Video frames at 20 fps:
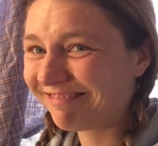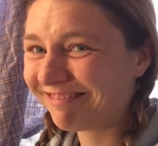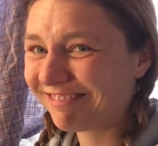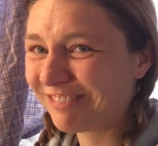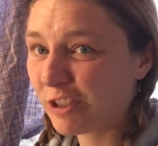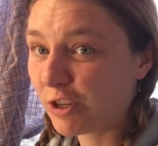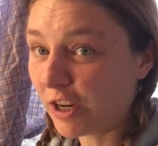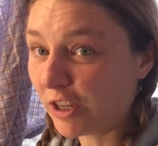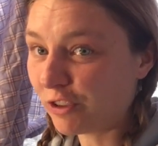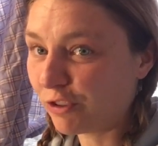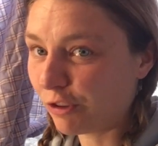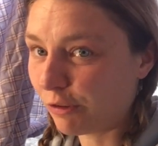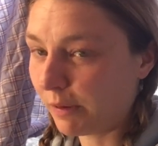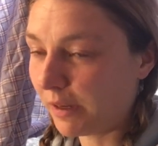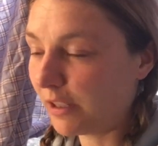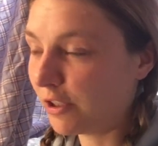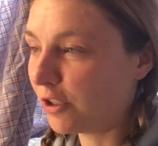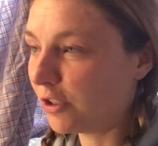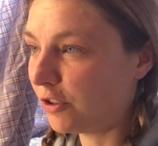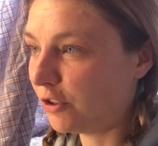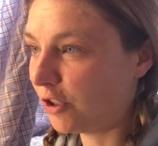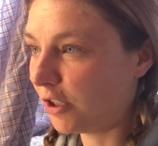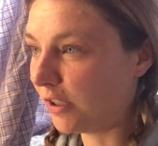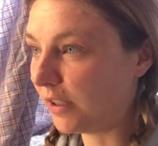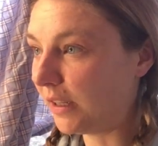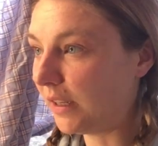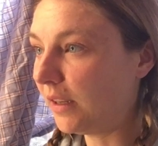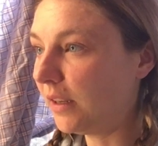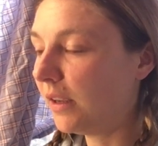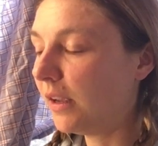transformation
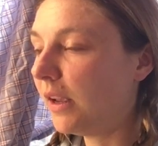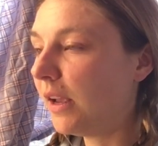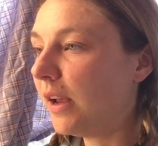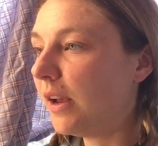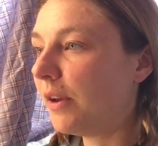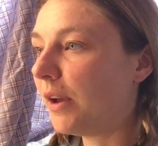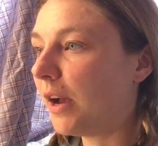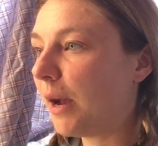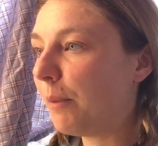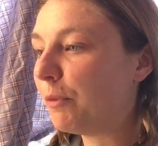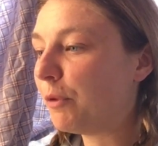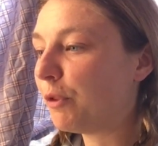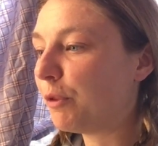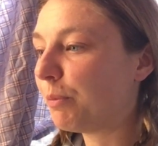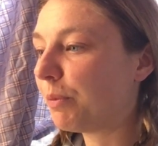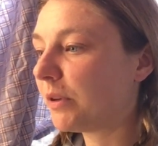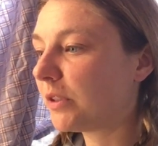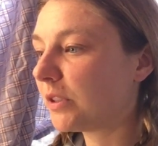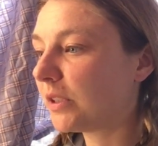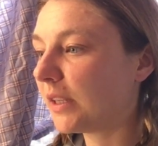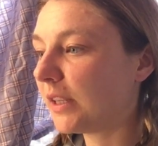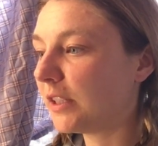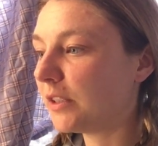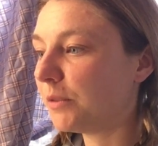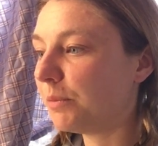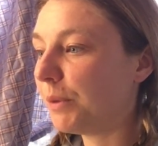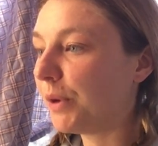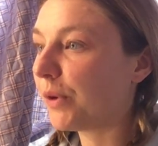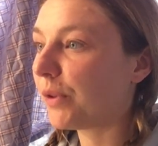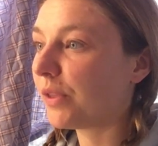journey um, through the personalized
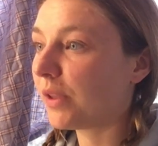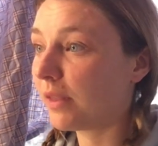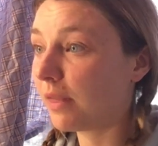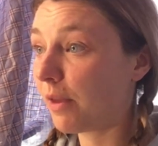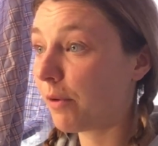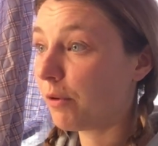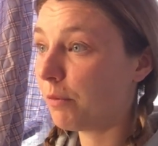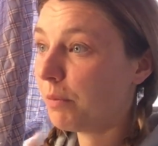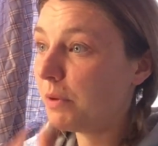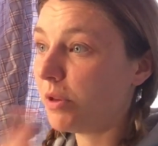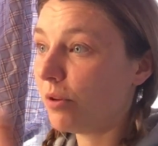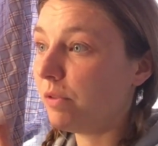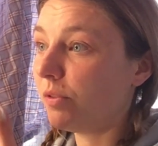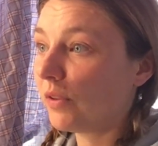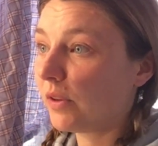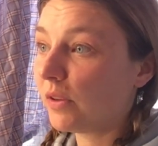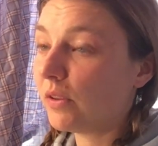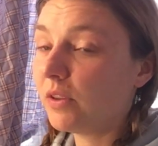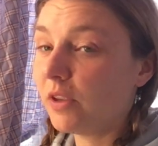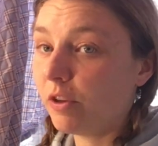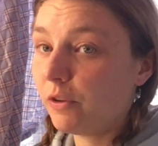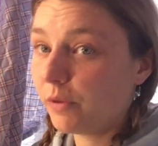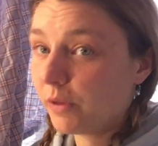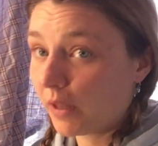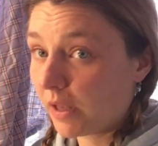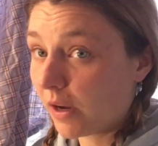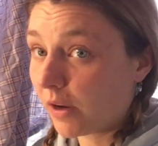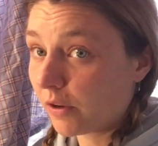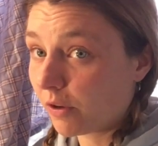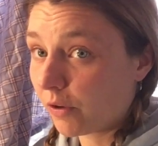mirrorthon that would be used continually
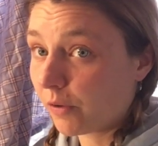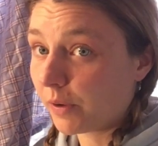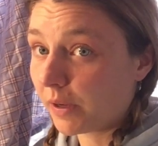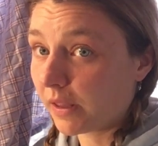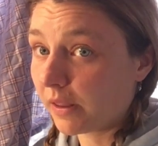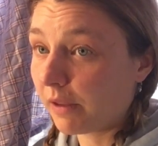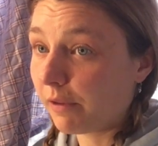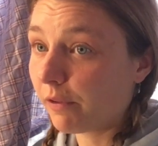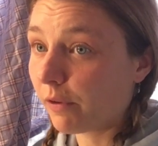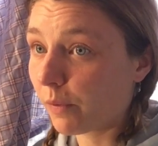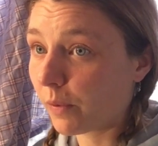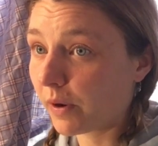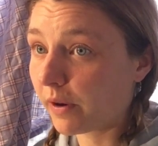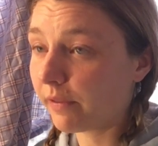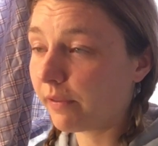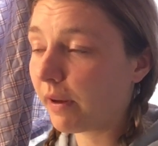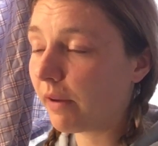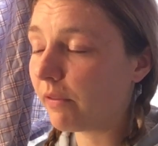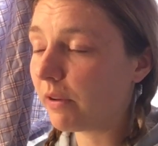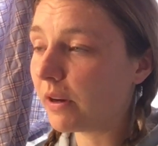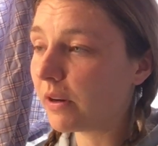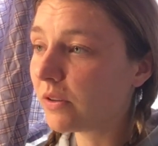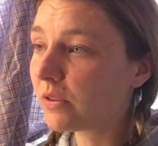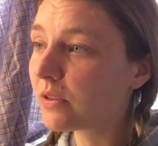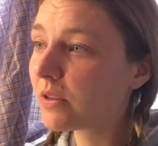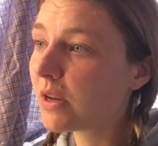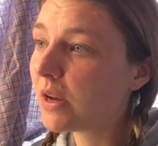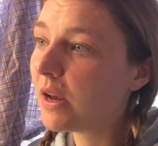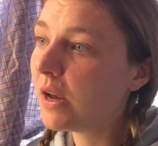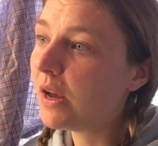ongoingly for one to five
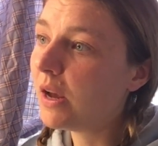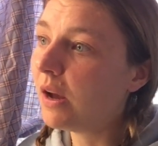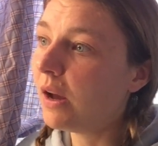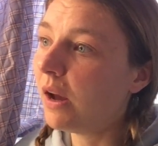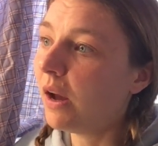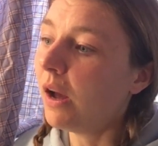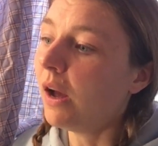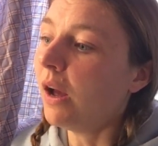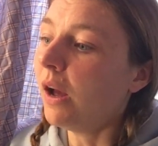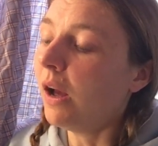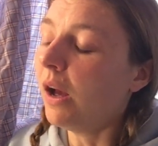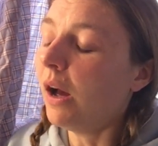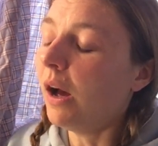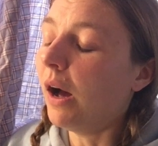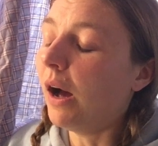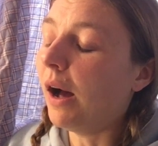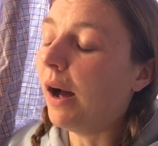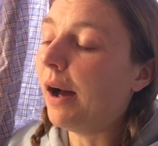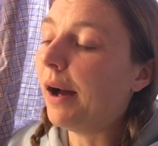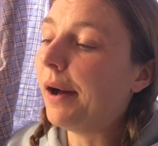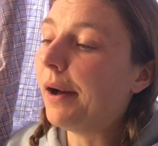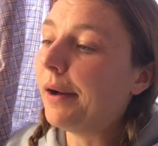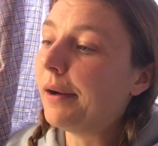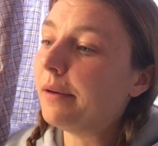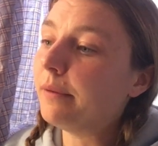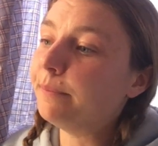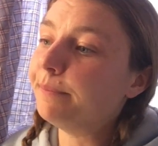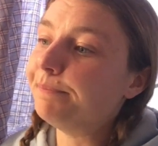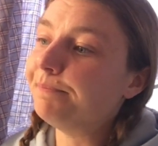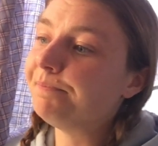years
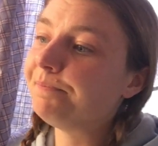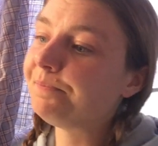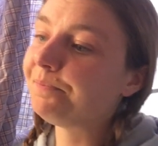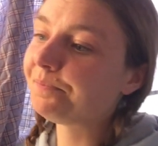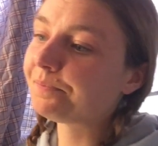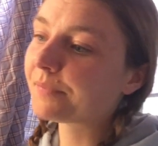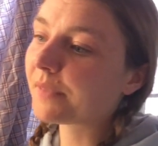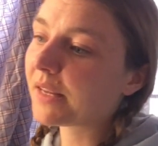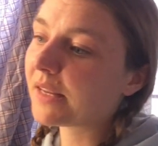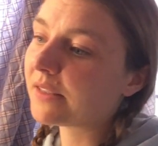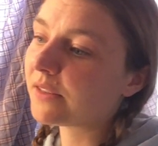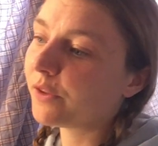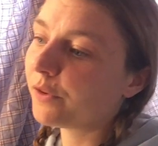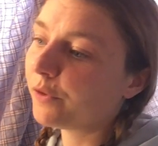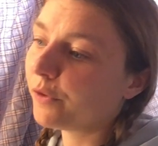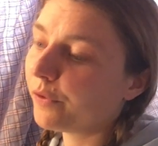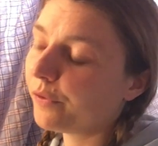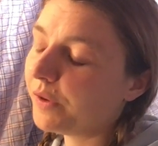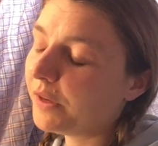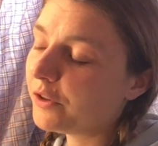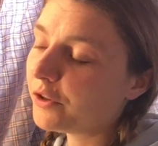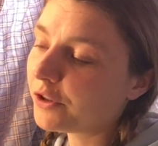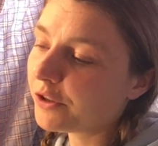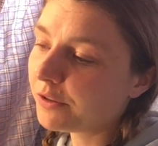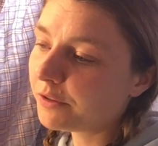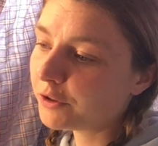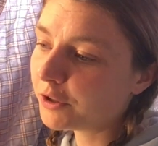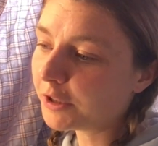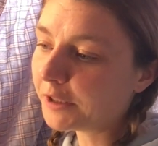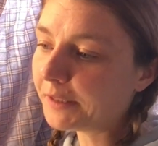um, as the full feature
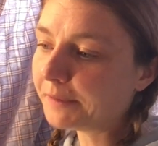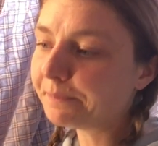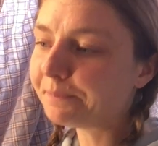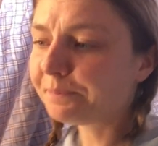journey.